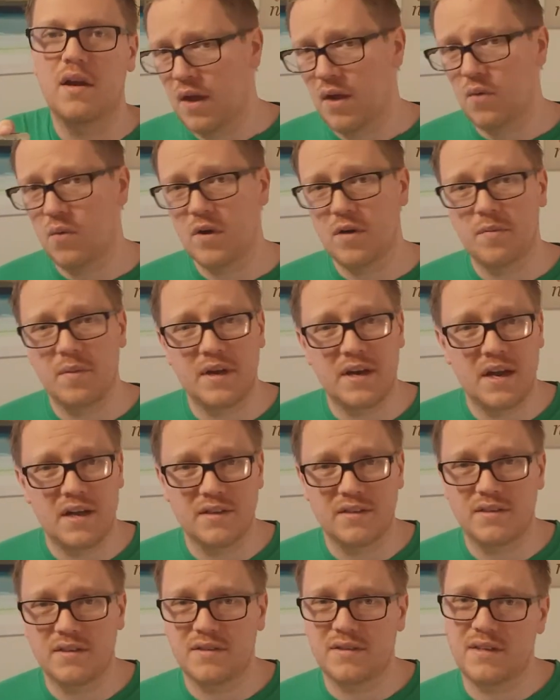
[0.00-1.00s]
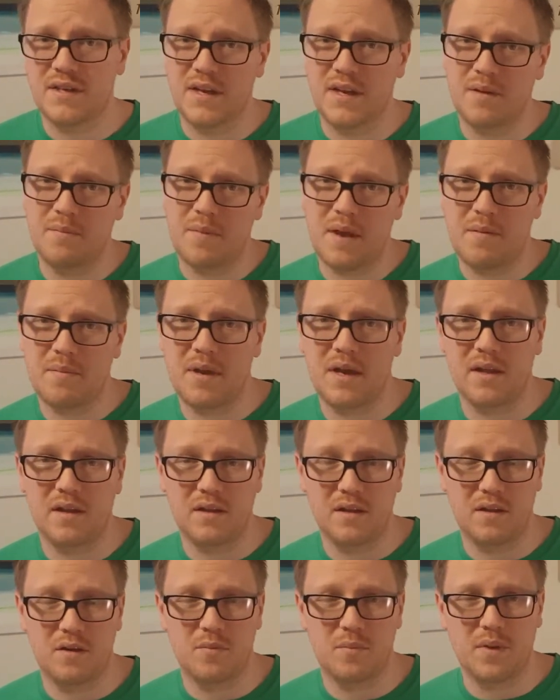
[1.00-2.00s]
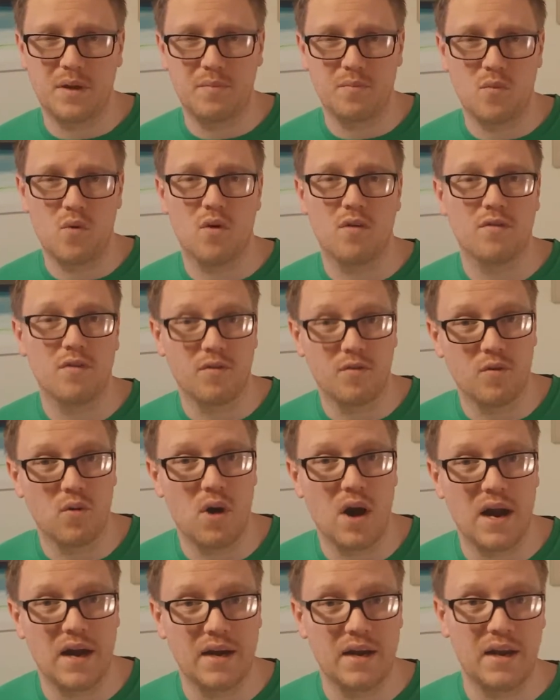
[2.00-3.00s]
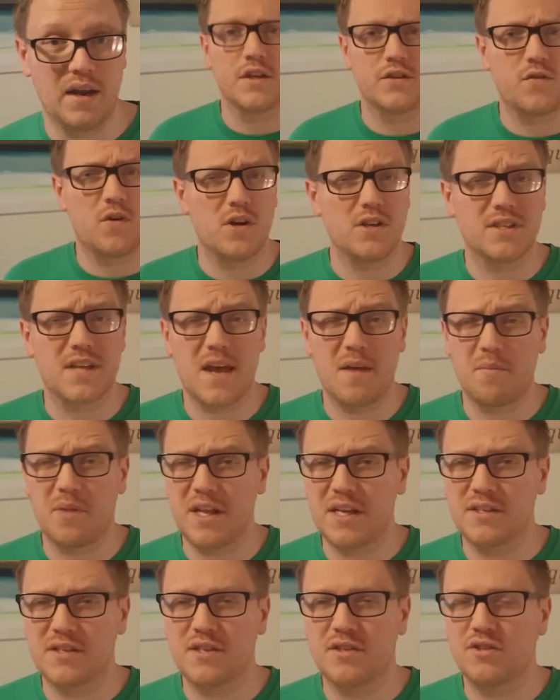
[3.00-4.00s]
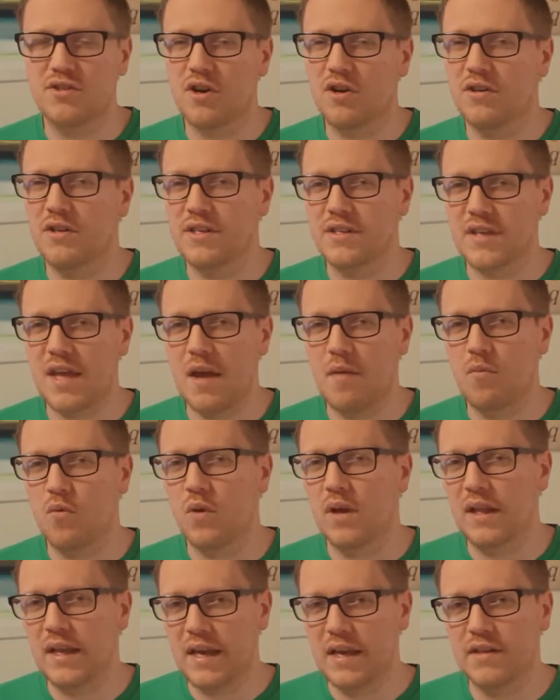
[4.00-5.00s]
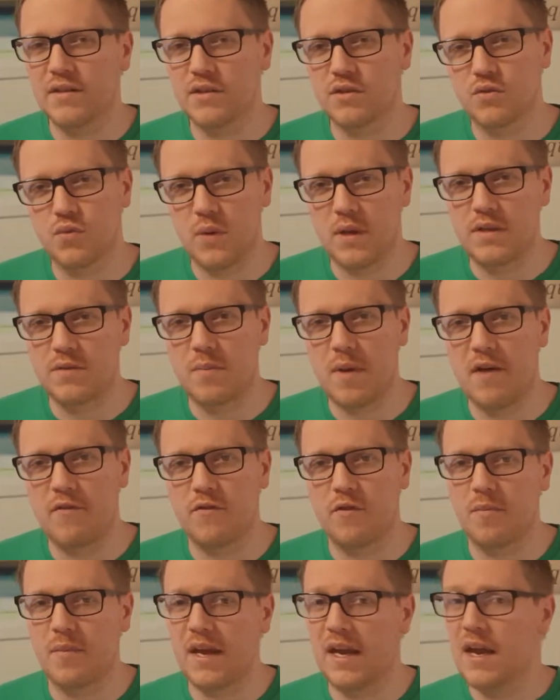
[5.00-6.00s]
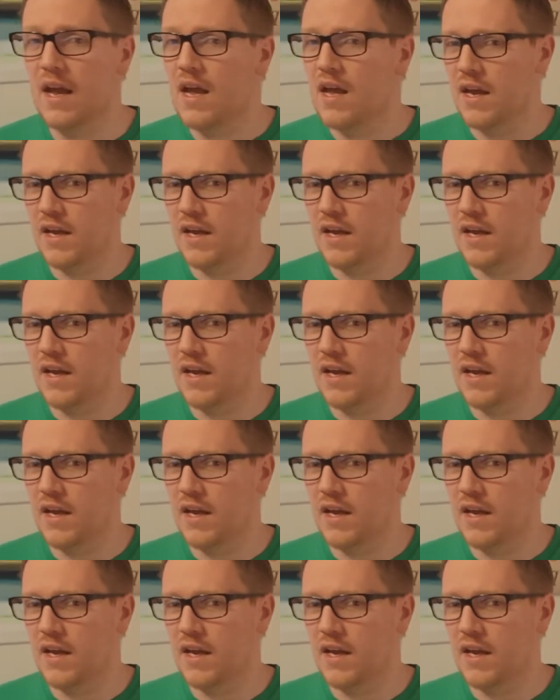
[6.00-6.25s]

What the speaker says: It would have been nice to see maybe a little bit more of a variety. As far as gameplay is concerned, this game really hits a sweet spot for me.